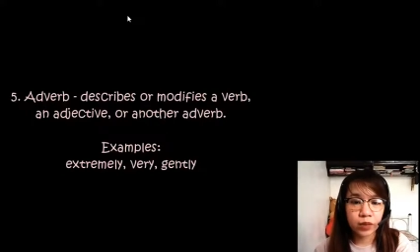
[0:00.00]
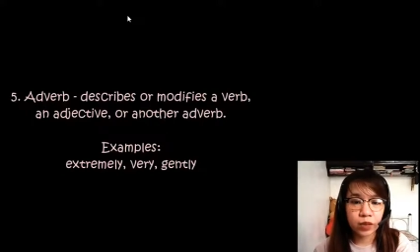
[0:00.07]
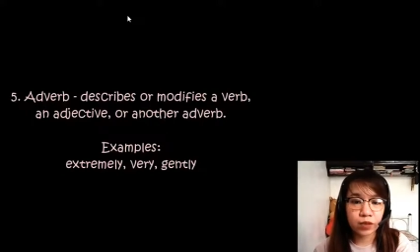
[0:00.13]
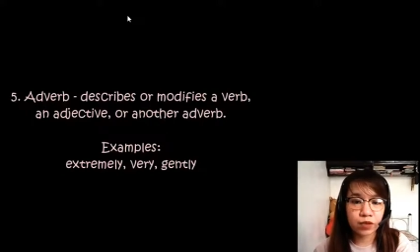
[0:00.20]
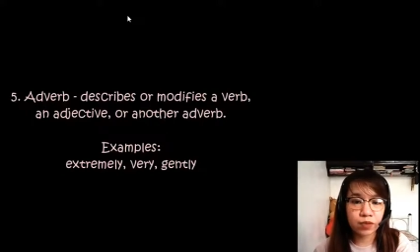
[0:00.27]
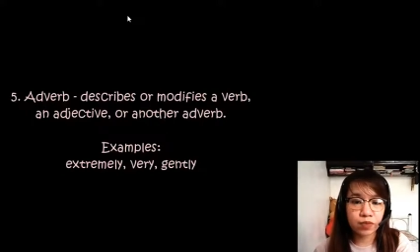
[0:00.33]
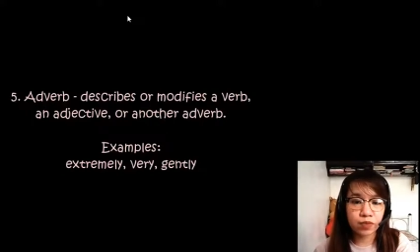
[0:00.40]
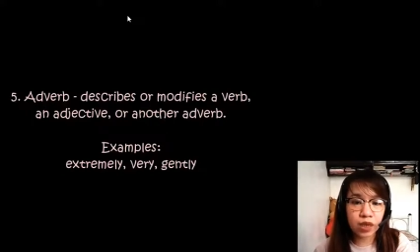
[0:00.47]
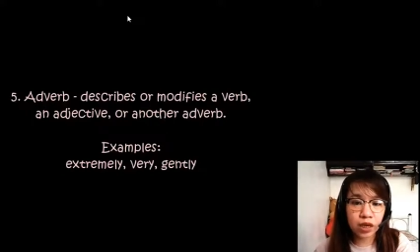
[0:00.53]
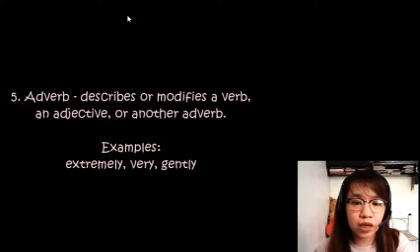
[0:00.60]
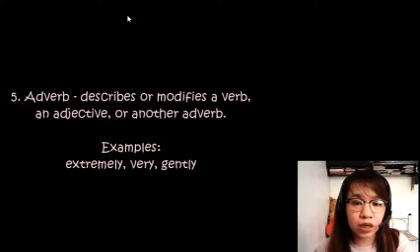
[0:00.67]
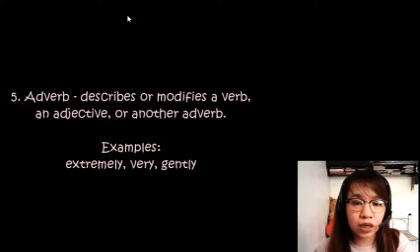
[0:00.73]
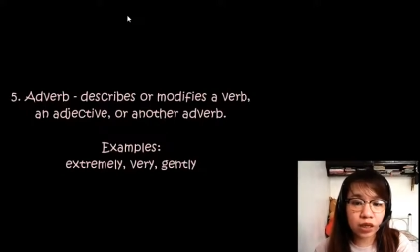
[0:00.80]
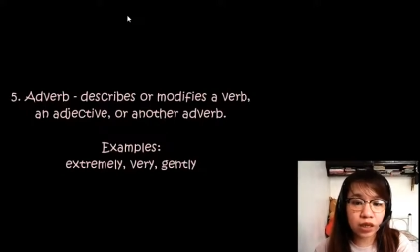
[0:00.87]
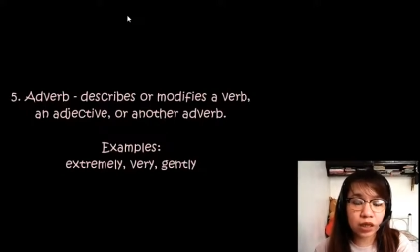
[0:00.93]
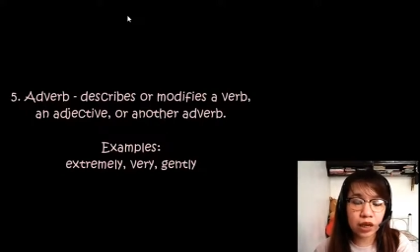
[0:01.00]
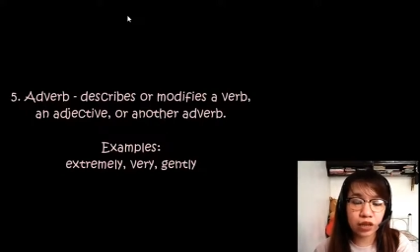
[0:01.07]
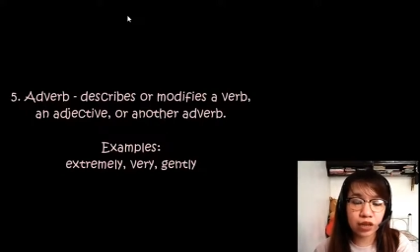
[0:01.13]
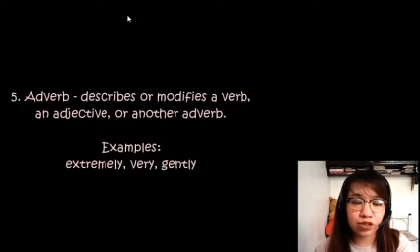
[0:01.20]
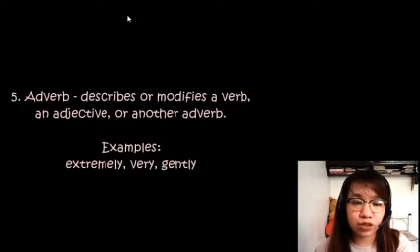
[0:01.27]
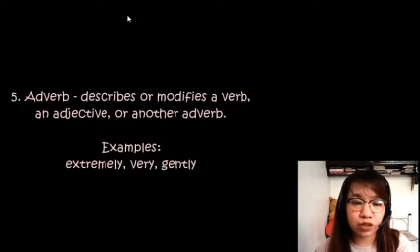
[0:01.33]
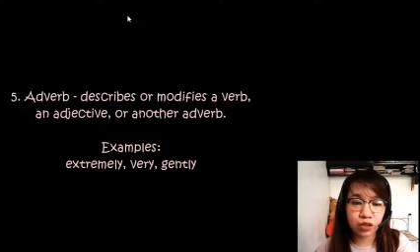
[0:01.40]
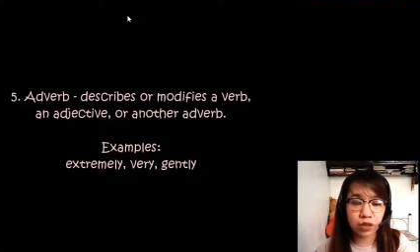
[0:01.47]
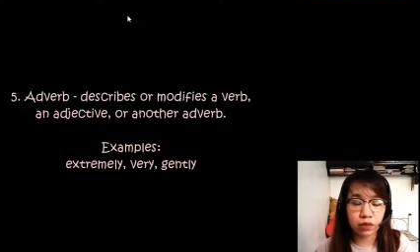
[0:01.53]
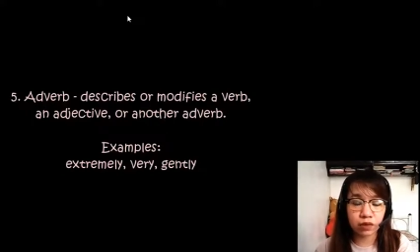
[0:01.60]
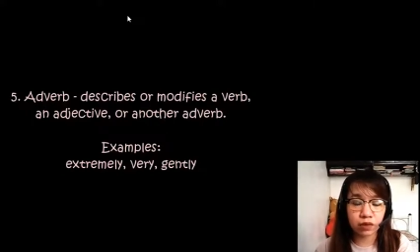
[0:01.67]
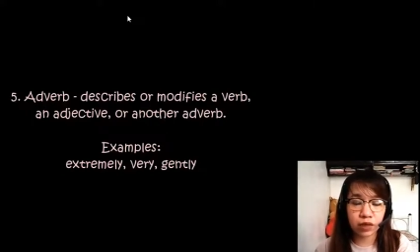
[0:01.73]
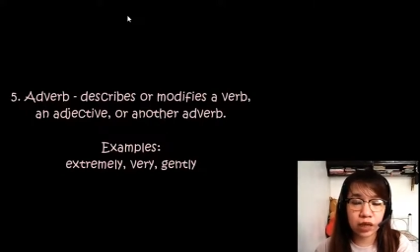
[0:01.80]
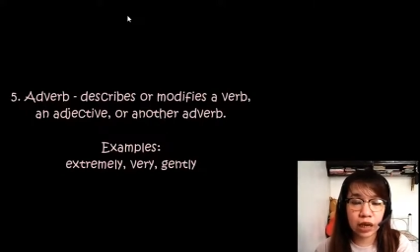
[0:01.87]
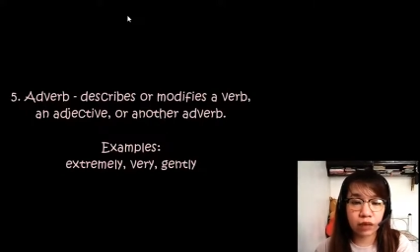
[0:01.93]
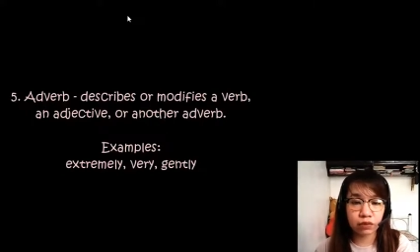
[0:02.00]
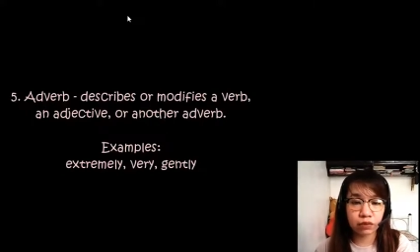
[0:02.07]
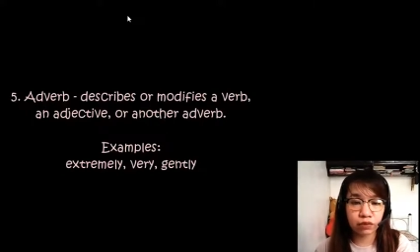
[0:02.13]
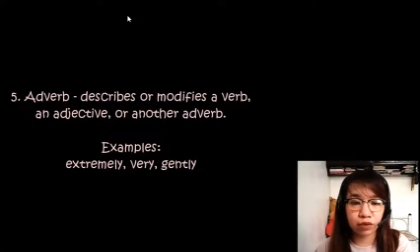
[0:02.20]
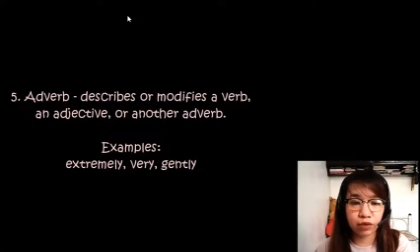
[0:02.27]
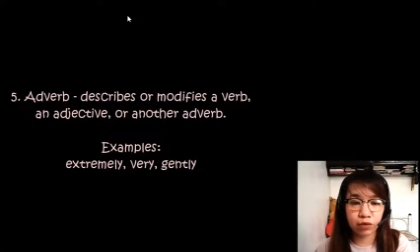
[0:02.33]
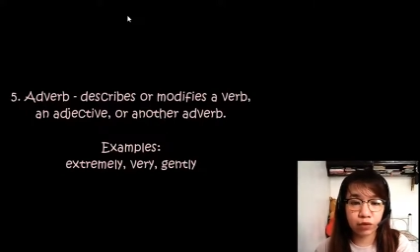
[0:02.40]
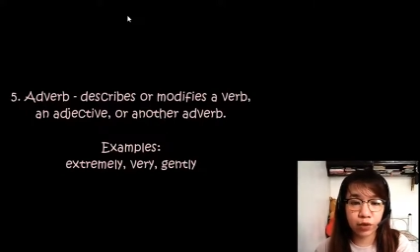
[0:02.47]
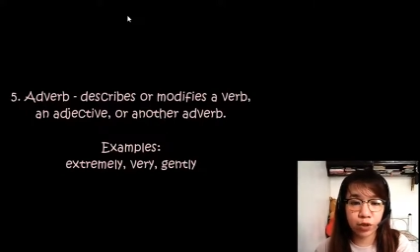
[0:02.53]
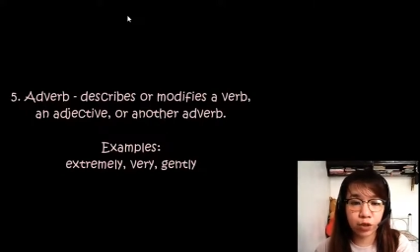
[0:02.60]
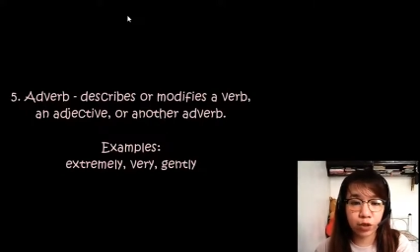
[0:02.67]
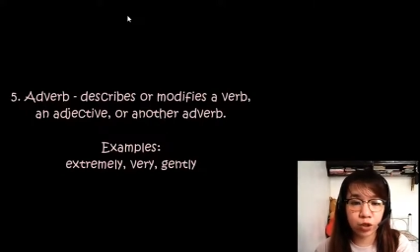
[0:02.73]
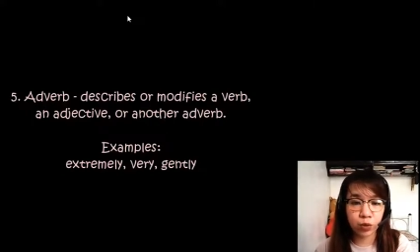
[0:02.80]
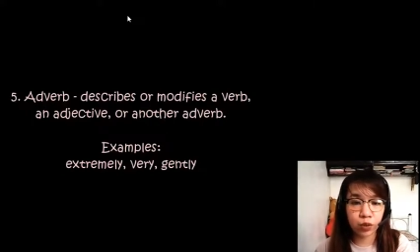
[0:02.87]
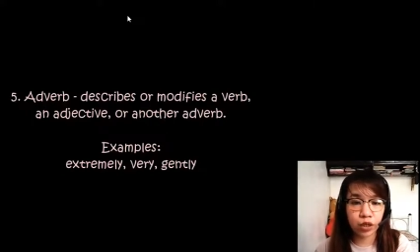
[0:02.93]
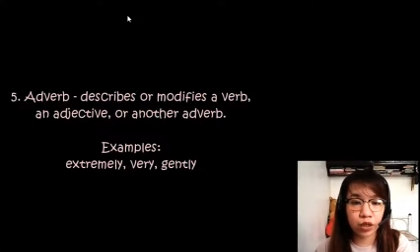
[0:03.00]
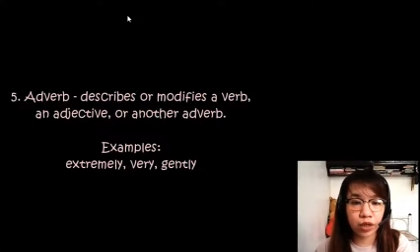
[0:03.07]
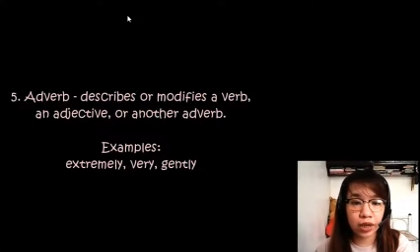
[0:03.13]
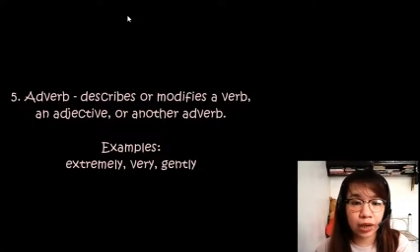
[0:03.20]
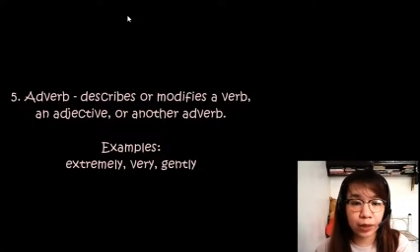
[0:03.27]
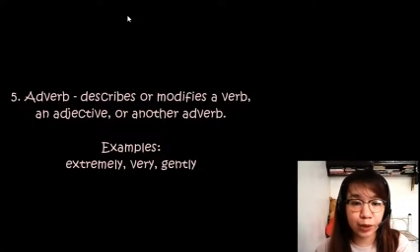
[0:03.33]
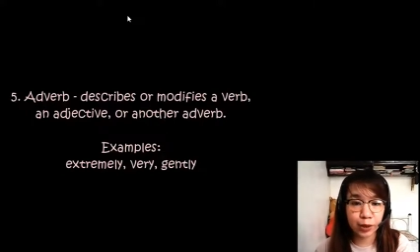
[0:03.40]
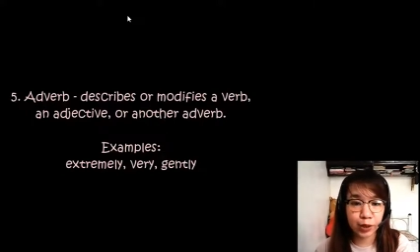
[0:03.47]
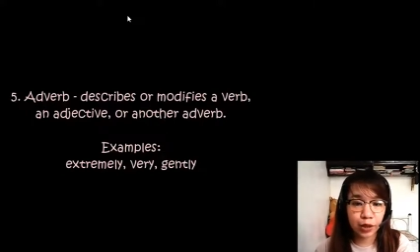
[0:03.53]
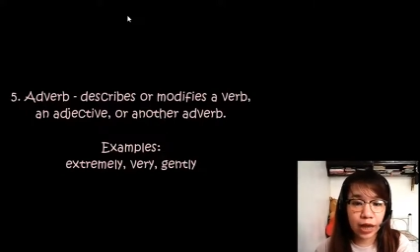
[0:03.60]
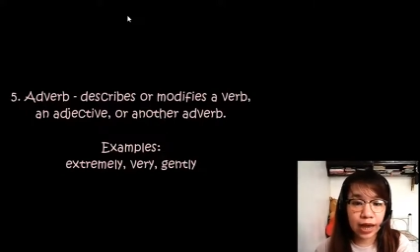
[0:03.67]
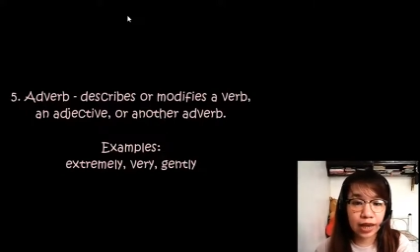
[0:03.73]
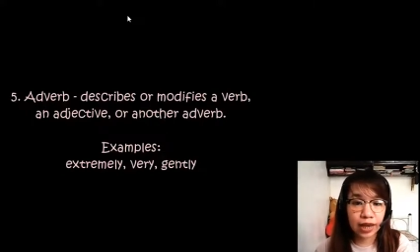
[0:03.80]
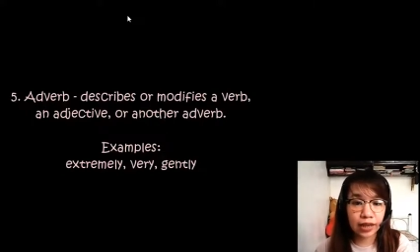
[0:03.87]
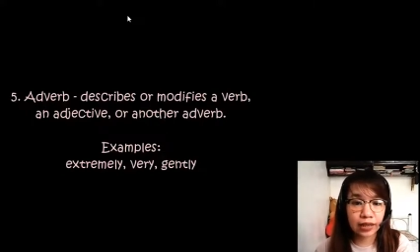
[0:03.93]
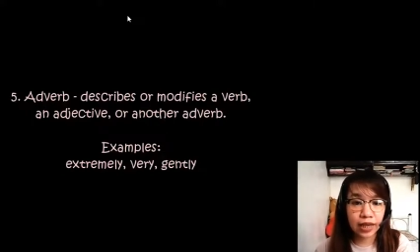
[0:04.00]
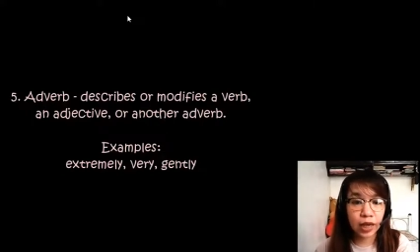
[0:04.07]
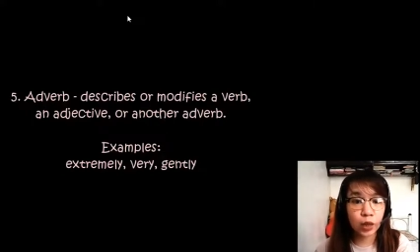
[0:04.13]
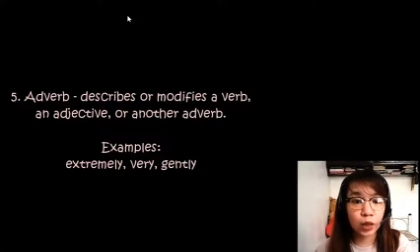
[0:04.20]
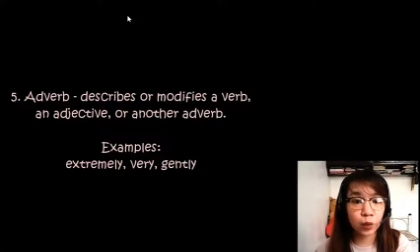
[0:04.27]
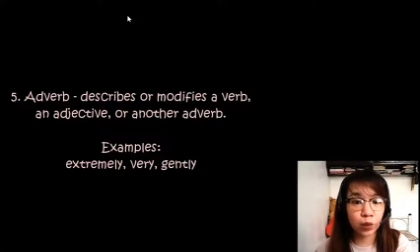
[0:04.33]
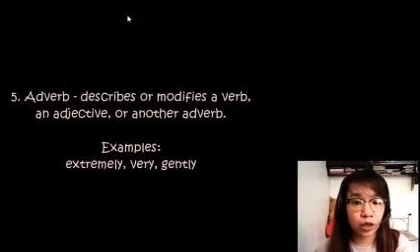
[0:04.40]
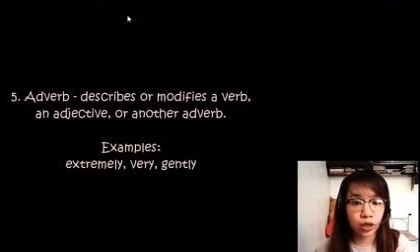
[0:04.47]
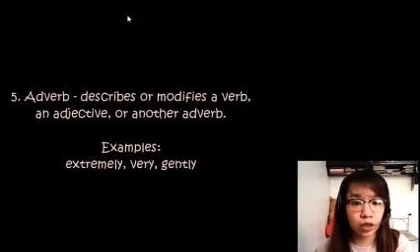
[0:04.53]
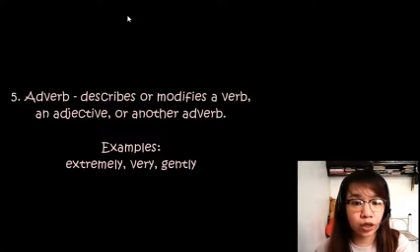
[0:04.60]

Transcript: to make an adjective an adverb, we usually add ly.